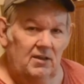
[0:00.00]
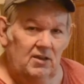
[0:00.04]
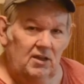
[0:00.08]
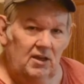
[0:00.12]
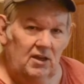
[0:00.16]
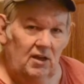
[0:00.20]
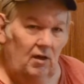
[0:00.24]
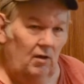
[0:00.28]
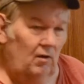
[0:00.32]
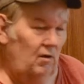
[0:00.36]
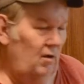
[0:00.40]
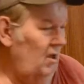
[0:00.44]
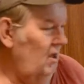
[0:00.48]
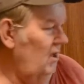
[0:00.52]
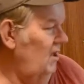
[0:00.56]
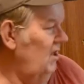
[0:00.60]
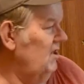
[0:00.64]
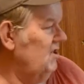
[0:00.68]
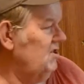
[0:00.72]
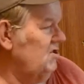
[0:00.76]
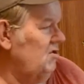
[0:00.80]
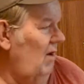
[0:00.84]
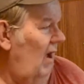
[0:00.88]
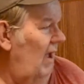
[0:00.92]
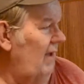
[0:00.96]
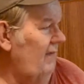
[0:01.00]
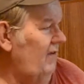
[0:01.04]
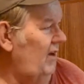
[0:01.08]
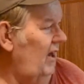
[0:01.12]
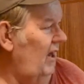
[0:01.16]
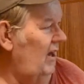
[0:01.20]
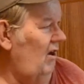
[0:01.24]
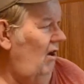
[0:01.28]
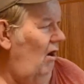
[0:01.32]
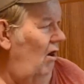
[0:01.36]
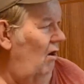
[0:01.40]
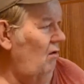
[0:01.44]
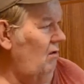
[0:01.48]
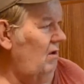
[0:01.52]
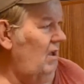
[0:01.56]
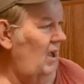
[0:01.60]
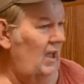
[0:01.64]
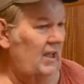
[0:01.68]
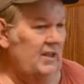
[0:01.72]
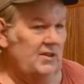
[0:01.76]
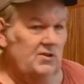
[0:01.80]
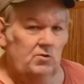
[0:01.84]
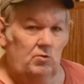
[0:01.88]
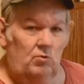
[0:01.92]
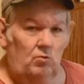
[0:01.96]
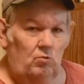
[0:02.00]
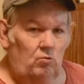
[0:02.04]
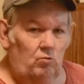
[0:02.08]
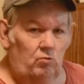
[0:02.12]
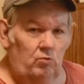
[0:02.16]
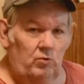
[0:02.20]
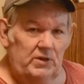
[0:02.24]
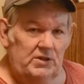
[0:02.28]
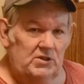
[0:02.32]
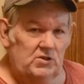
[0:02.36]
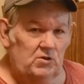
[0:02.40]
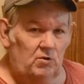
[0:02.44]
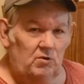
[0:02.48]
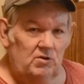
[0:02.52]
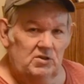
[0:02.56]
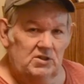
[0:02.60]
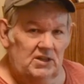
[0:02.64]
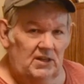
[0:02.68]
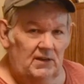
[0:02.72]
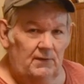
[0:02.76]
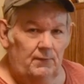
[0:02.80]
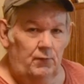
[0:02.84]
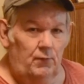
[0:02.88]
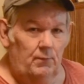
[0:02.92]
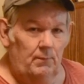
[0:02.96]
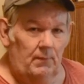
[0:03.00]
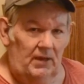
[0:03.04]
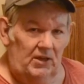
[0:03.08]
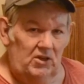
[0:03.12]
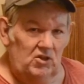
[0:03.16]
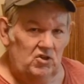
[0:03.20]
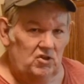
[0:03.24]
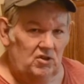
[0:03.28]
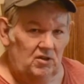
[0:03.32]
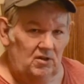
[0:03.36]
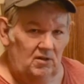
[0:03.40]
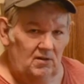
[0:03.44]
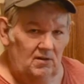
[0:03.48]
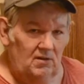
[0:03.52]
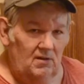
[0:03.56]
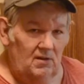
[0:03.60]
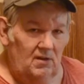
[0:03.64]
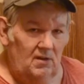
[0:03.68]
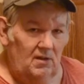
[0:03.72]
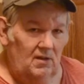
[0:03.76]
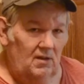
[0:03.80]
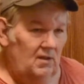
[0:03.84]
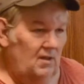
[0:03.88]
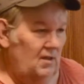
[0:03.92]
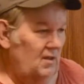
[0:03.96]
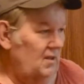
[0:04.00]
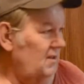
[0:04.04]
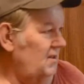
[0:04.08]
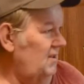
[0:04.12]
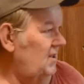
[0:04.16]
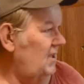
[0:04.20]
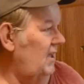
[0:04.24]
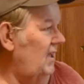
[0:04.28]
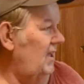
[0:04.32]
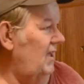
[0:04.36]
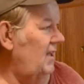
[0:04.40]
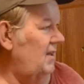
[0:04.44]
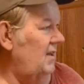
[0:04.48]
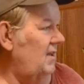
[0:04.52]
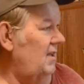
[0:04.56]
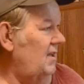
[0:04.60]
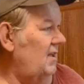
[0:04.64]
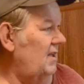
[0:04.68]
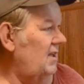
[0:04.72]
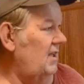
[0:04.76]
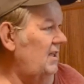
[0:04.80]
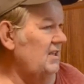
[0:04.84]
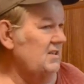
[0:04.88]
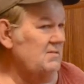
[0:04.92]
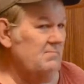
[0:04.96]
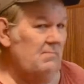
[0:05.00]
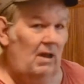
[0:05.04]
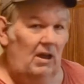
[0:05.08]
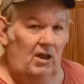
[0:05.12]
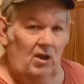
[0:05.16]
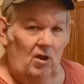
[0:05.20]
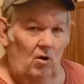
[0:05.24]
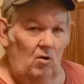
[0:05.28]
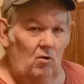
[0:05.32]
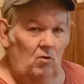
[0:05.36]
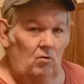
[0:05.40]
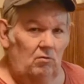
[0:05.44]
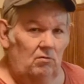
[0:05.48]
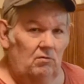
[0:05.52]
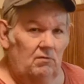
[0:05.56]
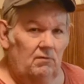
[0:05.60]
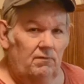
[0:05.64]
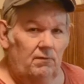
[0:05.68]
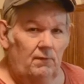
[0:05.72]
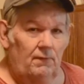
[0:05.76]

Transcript: You know, so I've got all kinds of research information that is my own from